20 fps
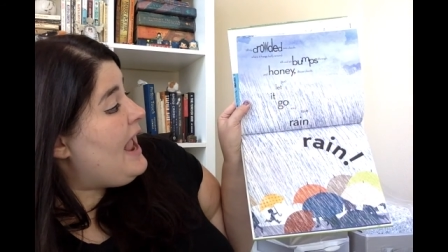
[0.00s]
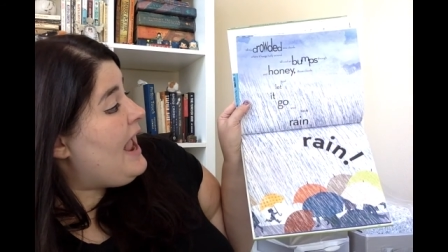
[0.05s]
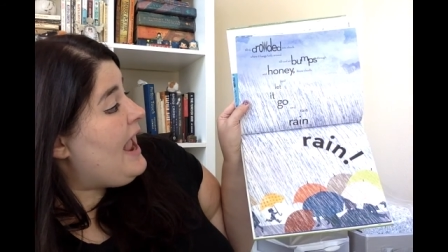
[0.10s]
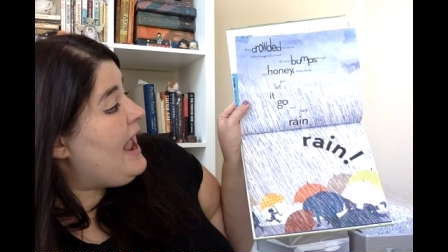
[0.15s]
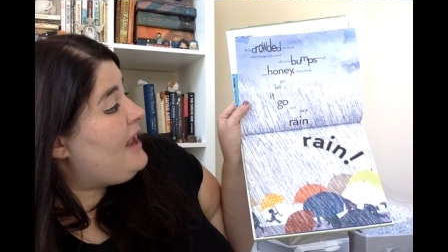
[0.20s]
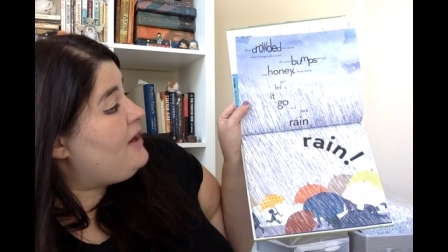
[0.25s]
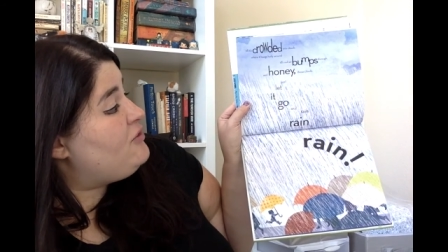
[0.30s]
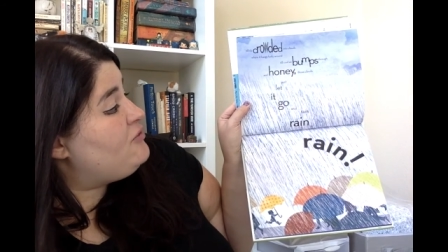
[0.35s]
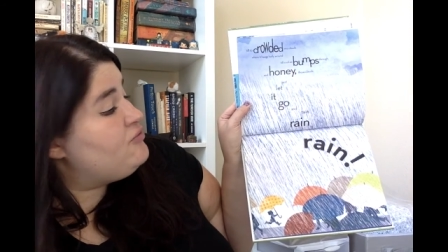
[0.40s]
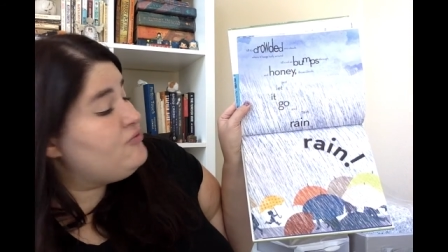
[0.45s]

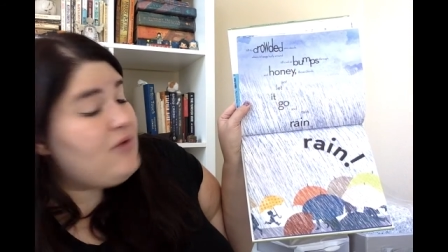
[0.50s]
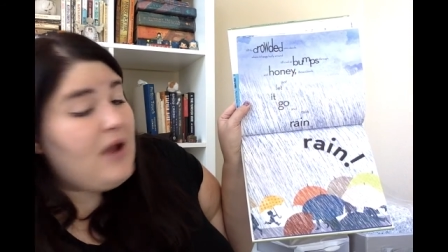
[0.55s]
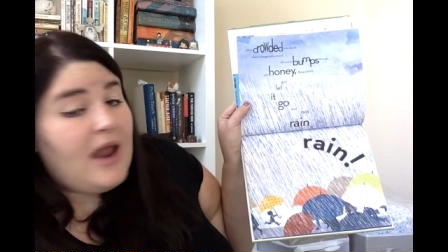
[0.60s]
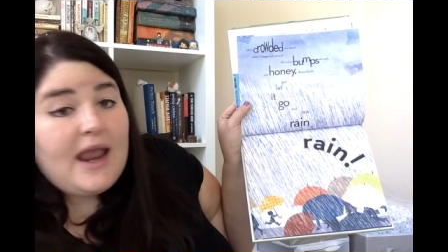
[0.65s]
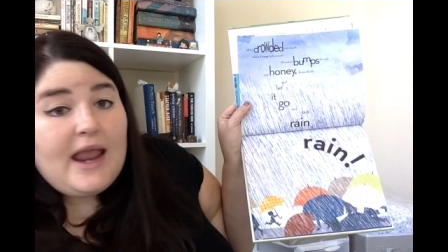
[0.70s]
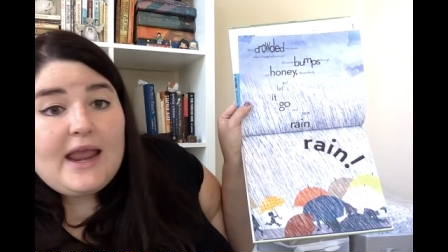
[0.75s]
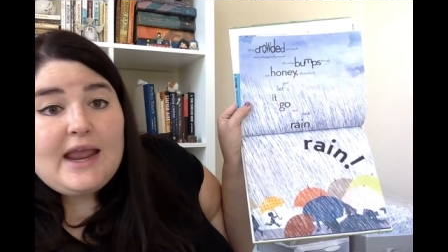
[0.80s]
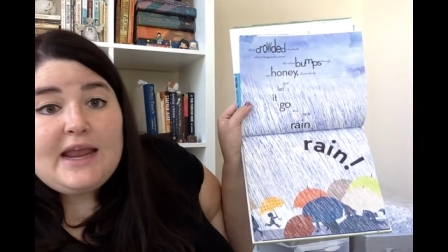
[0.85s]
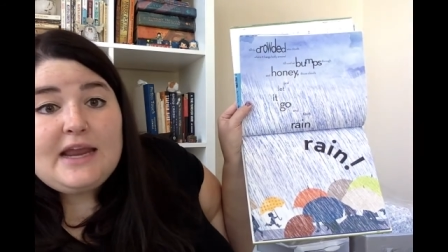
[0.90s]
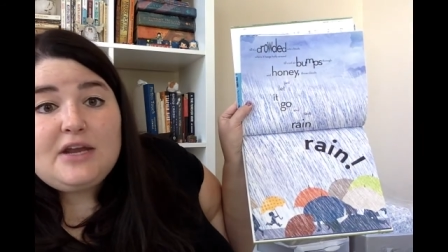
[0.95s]
And
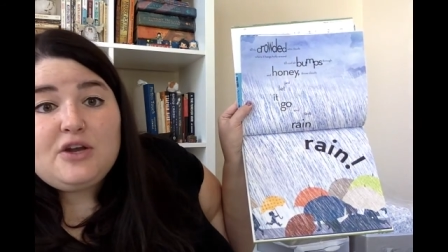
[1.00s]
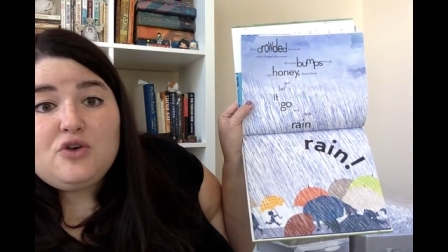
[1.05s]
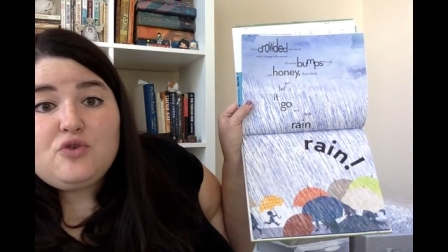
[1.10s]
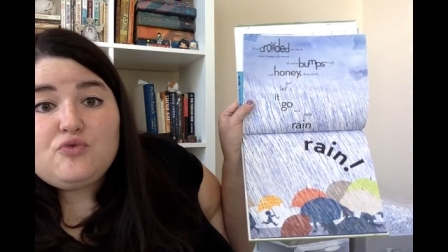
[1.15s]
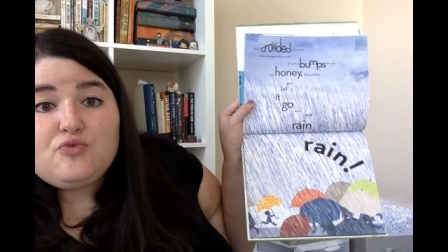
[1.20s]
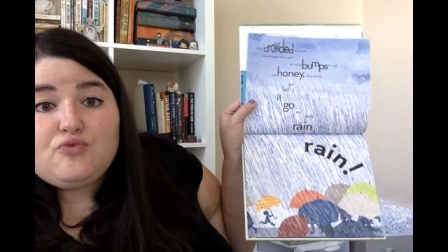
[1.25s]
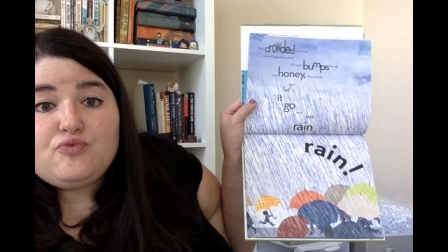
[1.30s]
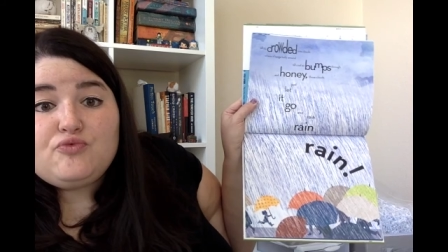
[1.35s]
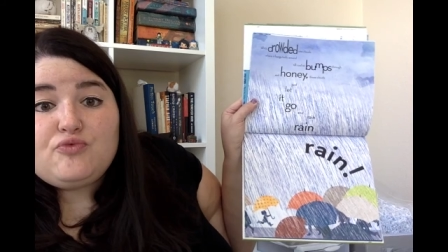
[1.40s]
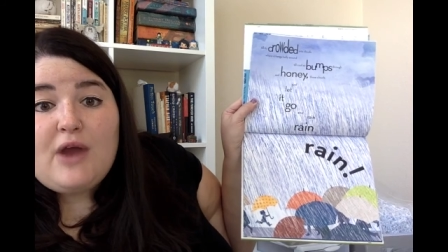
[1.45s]

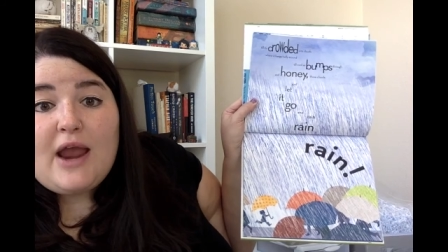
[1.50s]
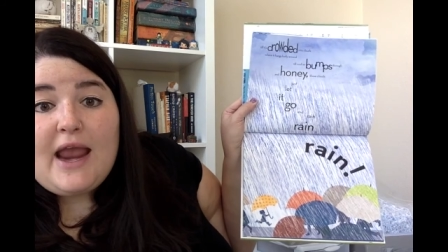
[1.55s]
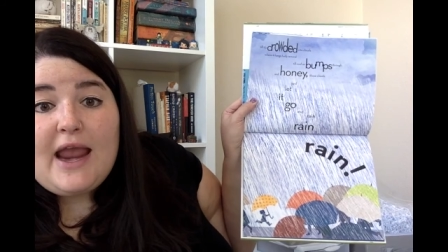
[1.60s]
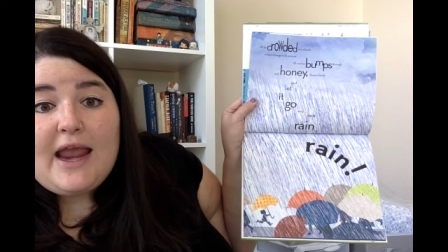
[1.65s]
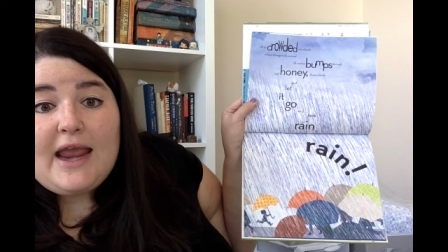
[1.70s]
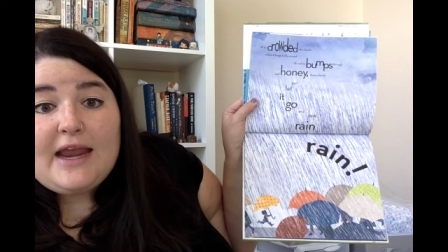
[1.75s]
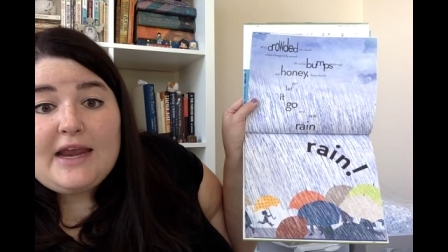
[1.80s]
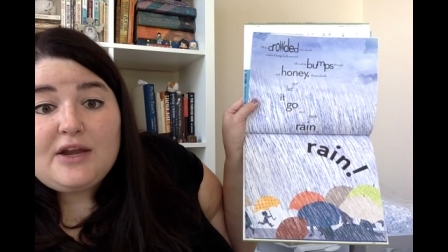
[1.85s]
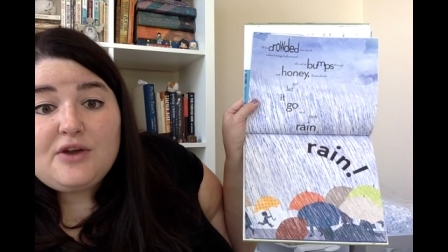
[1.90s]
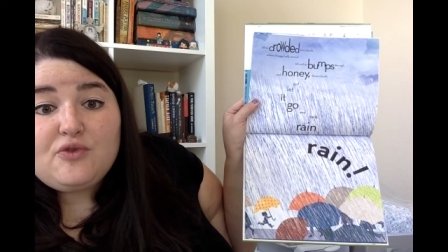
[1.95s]
rain,
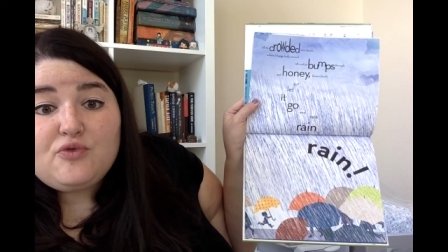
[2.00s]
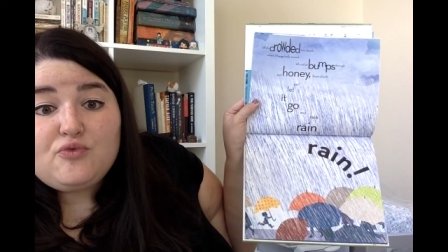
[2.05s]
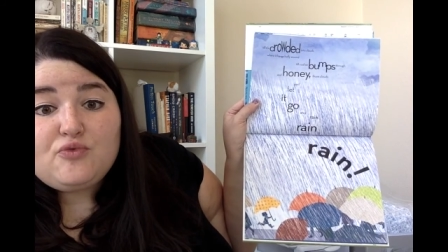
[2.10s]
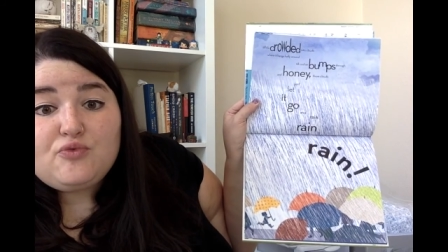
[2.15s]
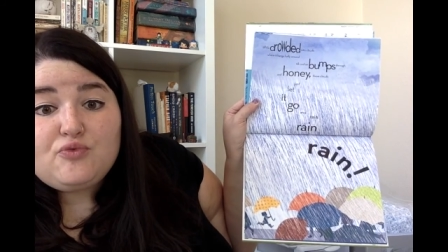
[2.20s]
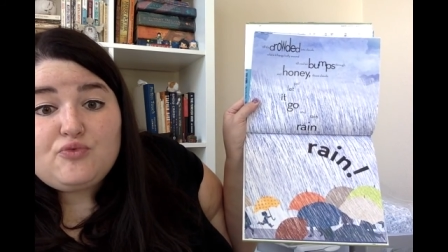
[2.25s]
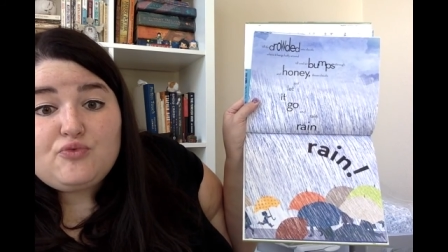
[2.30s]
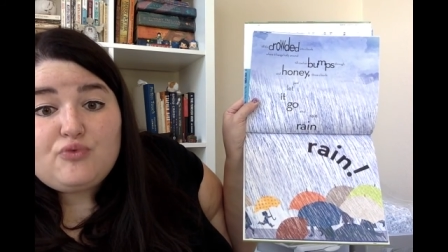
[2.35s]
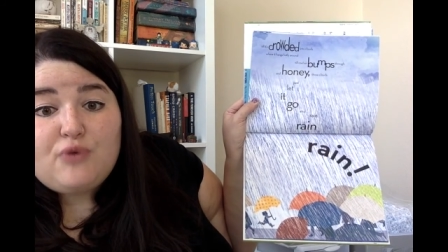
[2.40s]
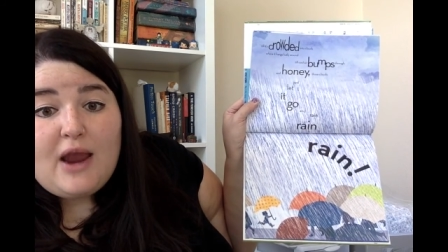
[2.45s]
rain,
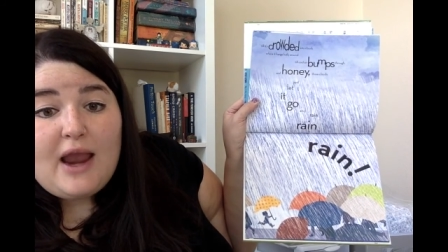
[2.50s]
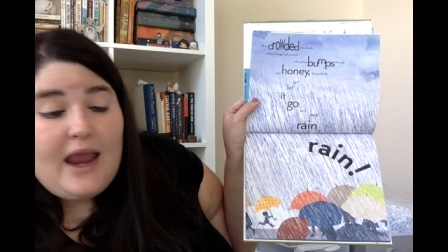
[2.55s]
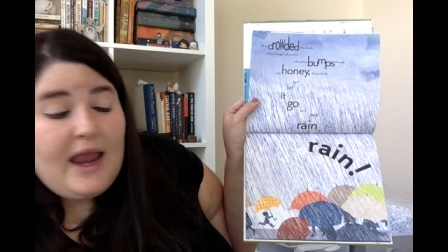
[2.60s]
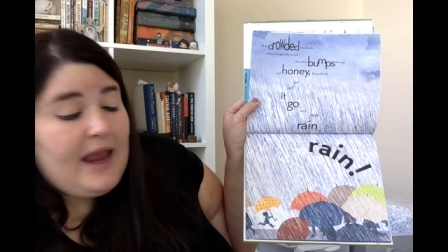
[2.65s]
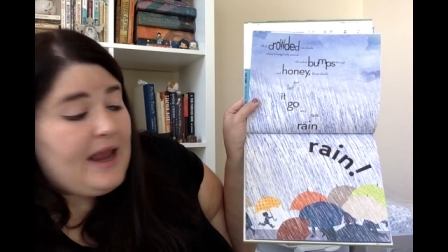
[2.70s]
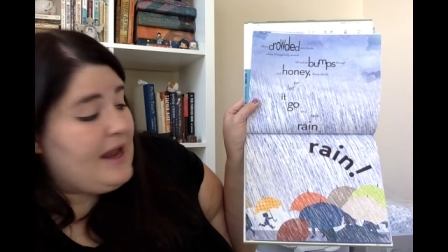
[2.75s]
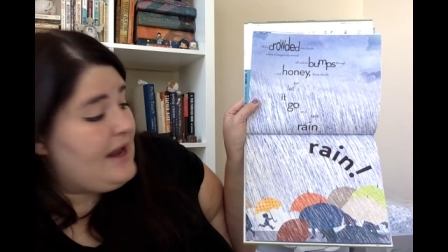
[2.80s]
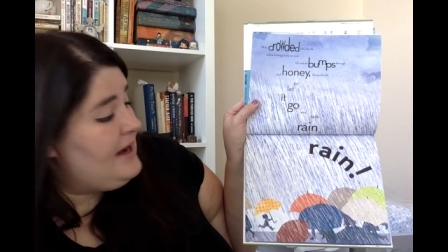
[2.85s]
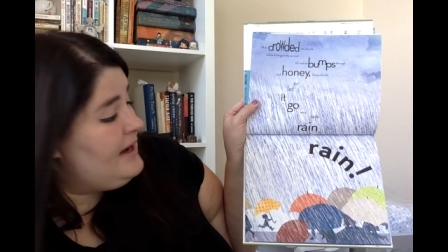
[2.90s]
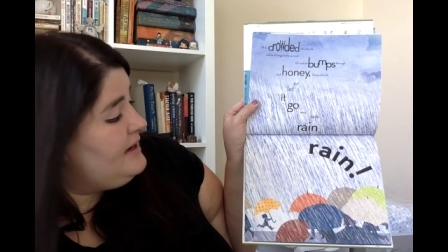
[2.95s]

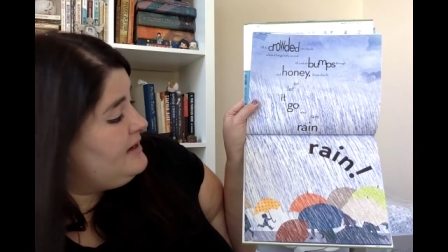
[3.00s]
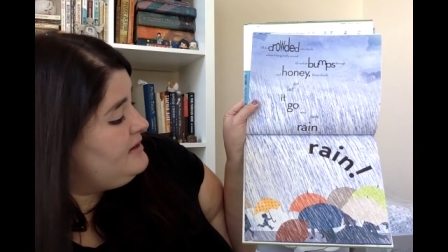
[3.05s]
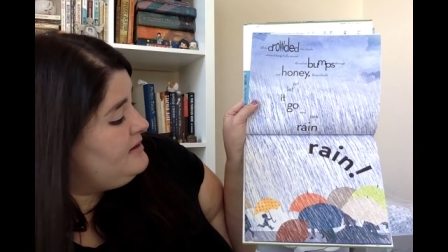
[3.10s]
rain.